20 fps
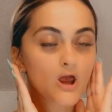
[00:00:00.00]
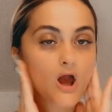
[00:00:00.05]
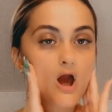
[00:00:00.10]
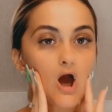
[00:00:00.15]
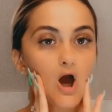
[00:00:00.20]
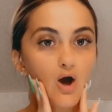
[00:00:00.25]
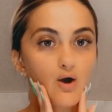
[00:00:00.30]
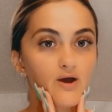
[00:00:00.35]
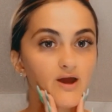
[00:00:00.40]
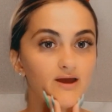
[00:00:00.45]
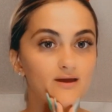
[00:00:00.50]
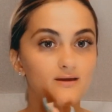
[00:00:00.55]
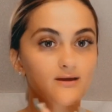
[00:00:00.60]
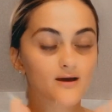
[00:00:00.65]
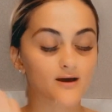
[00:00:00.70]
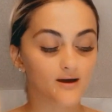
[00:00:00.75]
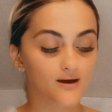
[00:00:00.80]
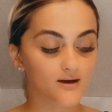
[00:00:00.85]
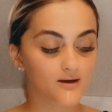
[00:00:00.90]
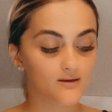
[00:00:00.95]
Okay,
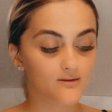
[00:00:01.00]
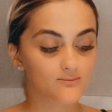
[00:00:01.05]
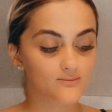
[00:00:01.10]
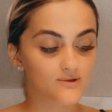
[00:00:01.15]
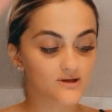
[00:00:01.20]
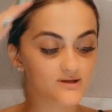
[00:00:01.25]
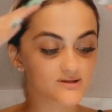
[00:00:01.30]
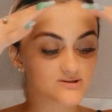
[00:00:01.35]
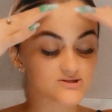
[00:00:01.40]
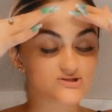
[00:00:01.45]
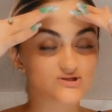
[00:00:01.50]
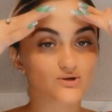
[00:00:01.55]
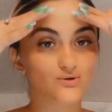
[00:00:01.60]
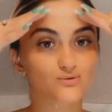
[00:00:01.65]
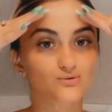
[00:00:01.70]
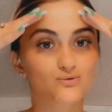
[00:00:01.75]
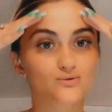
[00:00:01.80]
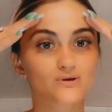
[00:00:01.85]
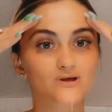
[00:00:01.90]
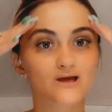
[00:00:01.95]

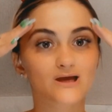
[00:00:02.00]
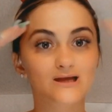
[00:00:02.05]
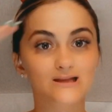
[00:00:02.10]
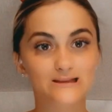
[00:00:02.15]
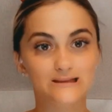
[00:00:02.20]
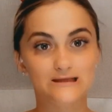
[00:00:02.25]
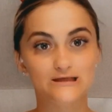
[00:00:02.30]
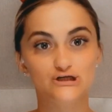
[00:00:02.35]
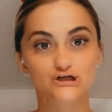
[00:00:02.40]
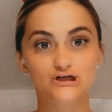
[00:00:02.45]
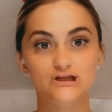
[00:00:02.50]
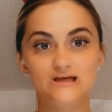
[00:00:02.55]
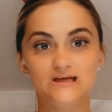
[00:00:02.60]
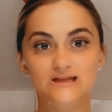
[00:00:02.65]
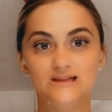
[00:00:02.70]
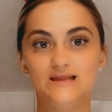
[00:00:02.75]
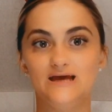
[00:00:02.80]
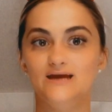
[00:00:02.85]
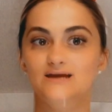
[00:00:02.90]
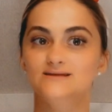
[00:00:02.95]
so literally
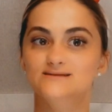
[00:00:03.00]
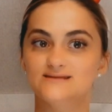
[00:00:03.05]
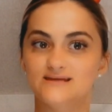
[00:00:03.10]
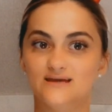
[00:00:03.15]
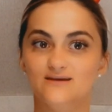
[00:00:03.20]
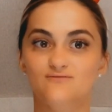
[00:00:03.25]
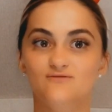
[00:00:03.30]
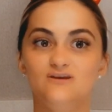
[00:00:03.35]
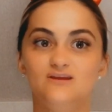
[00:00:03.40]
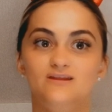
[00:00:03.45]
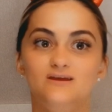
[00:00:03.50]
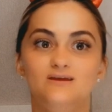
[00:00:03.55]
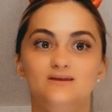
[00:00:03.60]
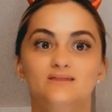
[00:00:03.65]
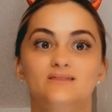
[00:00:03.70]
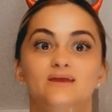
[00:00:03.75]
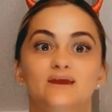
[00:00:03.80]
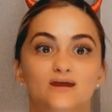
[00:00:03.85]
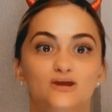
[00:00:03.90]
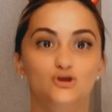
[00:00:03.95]
that is everything
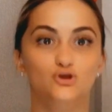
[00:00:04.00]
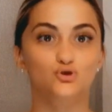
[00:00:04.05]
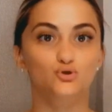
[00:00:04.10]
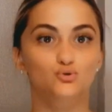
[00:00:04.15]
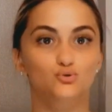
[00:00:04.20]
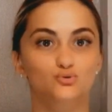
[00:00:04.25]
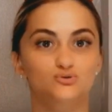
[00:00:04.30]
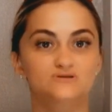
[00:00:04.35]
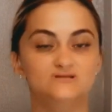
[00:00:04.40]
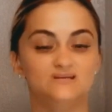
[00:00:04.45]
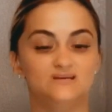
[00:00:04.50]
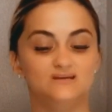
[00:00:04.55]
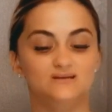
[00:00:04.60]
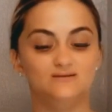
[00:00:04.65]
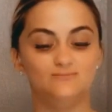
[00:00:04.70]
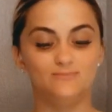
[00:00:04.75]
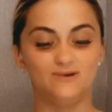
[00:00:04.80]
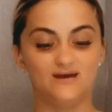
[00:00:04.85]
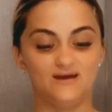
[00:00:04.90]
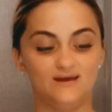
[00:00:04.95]
that I use
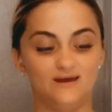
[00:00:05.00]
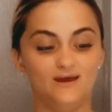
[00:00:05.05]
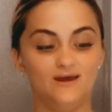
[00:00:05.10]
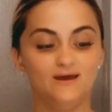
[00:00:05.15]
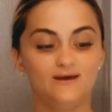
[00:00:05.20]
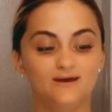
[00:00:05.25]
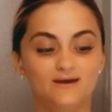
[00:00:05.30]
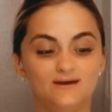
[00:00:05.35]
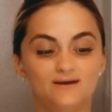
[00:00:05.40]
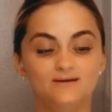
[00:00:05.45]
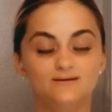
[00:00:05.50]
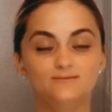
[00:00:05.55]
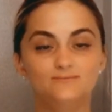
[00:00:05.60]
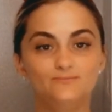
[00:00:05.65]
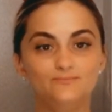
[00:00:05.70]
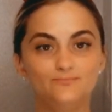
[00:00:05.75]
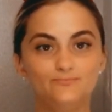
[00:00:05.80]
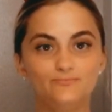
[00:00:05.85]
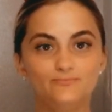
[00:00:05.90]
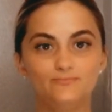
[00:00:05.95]
in my
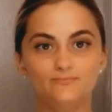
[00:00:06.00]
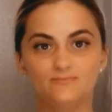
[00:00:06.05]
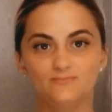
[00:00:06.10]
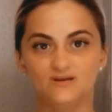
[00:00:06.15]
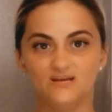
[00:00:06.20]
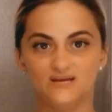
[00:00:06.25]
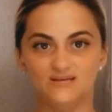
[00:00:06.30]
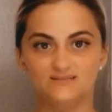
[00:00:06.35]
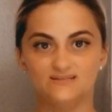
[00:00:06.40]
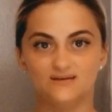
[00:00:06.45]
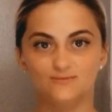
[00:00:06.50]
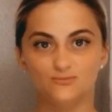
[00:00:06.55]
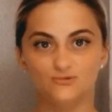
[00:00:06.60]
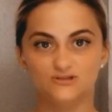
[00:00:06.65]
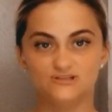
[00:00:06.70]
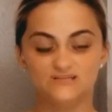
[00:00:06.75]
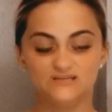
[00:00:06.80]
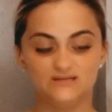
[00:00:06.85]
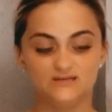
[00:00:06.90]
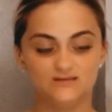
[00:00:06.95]
nighttime
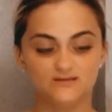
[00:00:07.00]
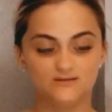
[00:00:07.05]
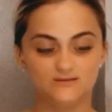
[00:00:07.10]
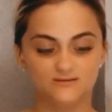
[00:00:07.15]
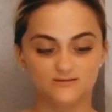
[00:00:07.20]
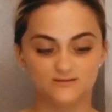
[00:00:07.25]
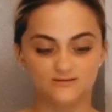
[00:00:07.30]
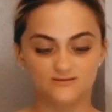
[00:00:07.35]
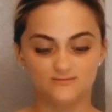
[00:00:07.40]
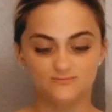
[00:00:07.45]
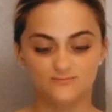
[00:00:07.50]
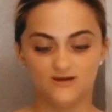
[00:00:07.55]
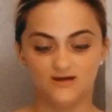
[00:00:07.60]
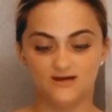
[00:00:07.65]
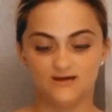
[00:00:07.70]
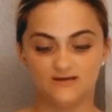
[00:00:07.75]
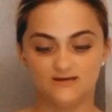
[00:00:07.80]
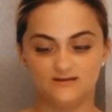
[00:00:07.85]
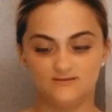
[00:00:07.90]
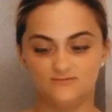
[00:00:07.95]
routine.
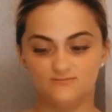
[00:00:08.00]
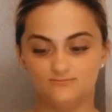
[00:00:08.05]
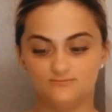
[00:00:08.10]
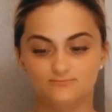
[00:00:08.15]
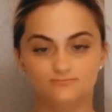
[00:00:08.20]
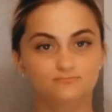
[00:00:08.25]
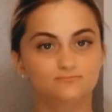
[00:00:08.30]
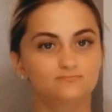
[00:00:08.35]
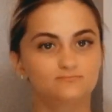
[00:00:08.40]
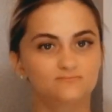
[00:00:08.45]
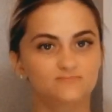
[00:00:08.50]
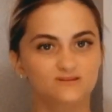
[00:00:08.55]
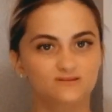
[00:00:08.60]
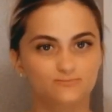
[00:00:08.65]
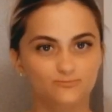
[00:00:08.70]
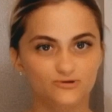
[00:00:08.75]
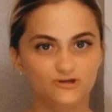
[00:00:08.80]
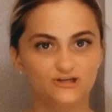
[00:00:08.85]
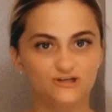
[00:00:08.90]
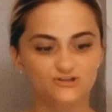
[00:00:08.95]
I'm
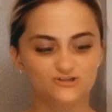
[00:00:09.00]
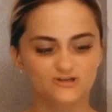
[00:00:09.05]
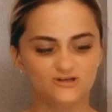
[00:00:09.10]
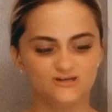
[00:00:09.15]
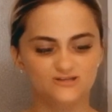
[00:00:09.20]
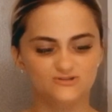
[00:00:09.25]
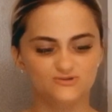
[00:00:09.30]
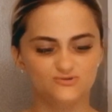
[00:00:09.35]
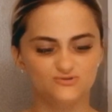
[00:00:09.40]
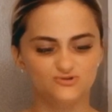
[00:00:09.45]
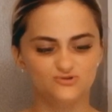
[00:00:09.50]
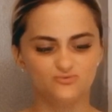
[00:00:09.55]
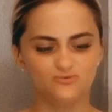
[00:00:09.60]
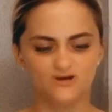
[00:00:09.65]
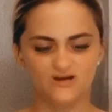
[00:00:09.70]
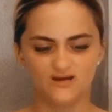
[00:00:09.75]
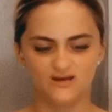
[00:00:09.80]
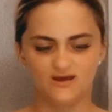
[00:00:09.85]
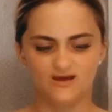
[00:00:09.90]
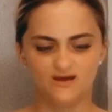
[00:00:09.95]
pretty sure I told you where
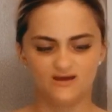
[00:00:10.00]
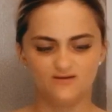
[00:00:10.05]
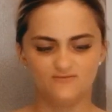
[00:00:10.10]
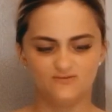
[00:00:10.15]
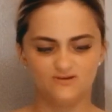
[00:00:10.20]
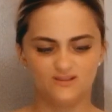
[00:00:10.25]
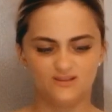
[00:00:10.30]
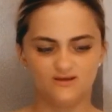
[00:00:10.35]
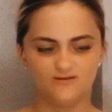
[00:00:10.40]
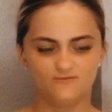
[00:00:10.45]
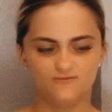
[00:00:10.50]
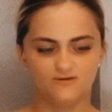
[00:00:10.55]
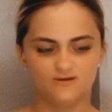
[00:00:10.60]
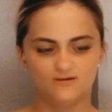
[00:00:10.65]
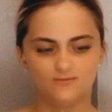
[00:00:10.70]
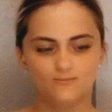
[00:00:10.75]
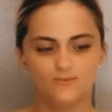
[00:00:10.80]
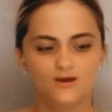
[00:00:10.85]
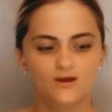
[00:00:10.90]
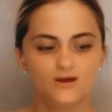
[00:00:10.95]
I got everything from.